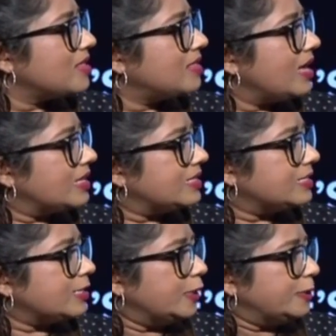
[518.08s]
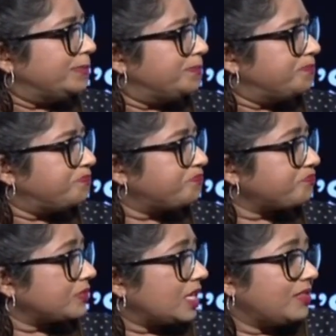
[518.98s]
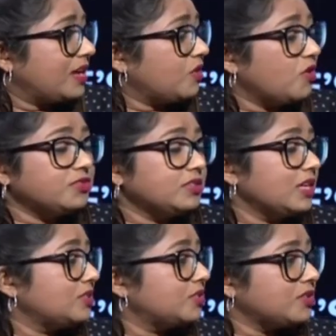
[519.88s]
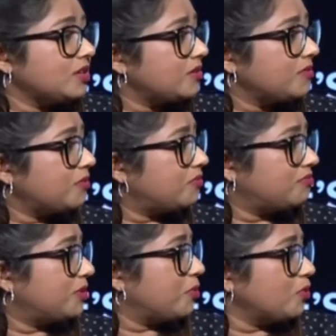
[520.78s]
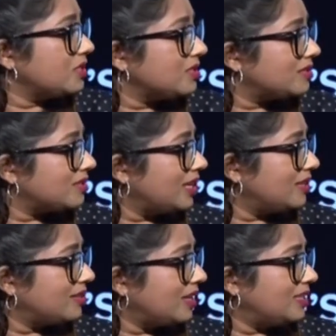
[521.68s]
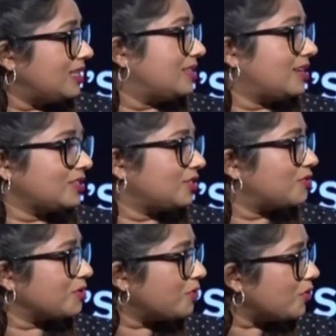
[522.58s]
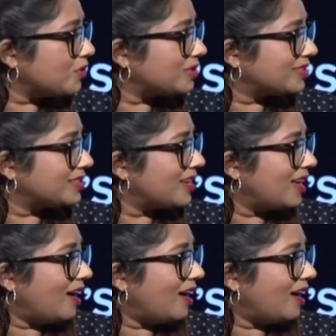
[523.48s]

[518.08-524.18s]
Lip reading: that that often gets reported in international reports.